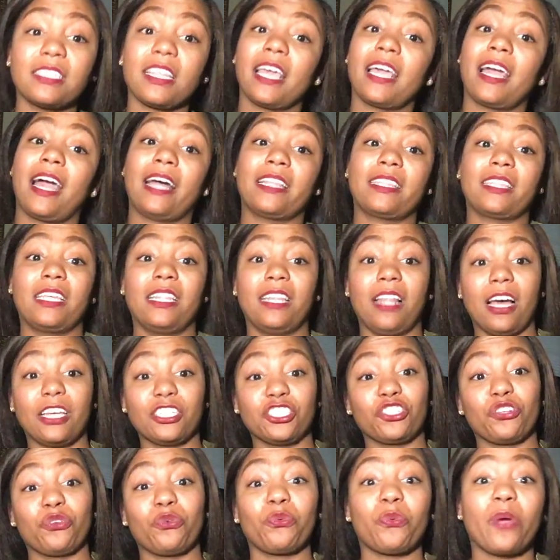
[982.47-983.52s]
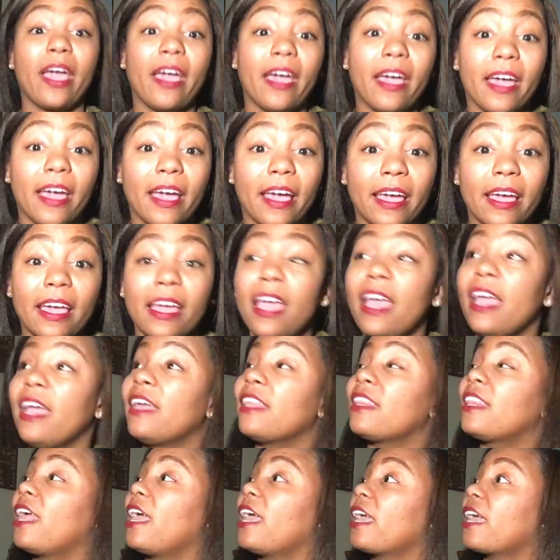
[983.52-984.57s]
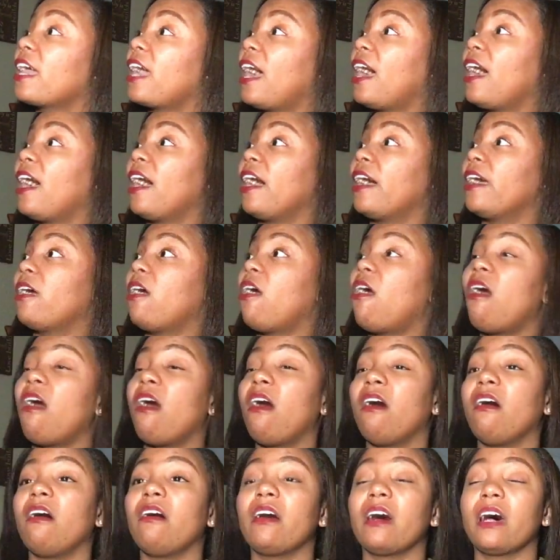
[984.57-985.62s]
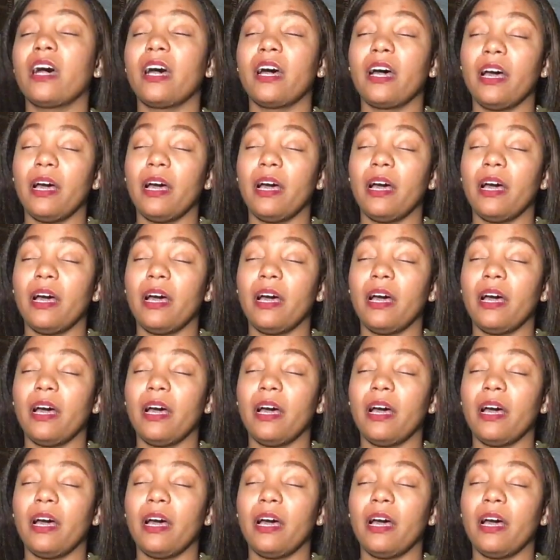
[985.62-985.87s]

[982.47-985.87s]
they got the lingerie, they got all